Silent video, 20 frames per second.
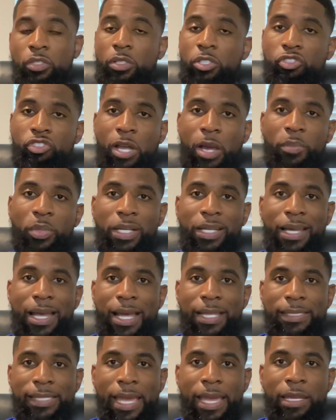You drop your
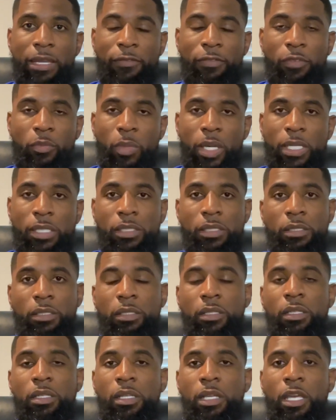contact
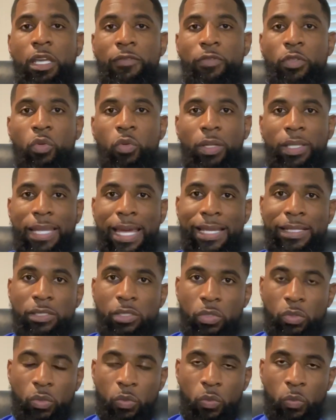information if you would like
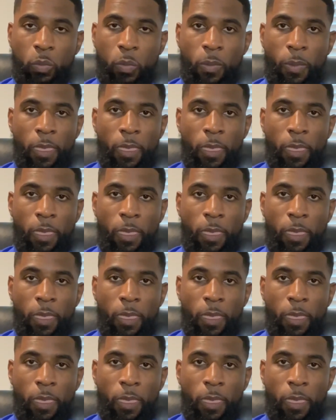to,